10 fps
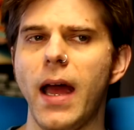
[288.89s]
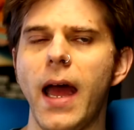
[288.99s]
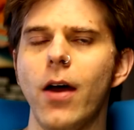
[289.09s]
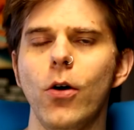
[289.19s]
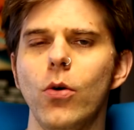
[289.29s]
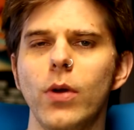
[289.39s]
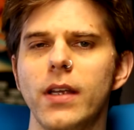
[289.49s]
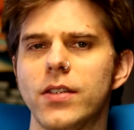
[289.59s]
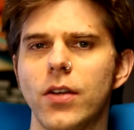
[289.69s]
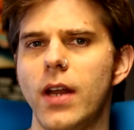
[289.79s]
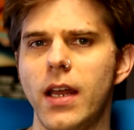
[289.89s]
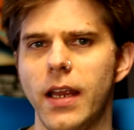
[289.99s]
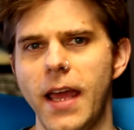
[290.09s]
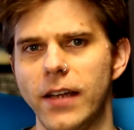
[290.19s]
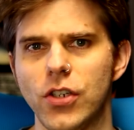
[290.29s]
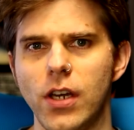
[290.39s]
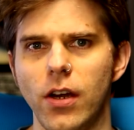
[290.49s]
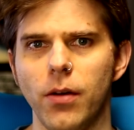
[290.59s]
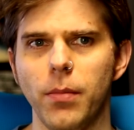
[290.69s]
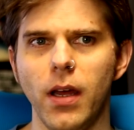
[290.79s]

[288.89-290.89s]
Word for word: How is there not a catch here?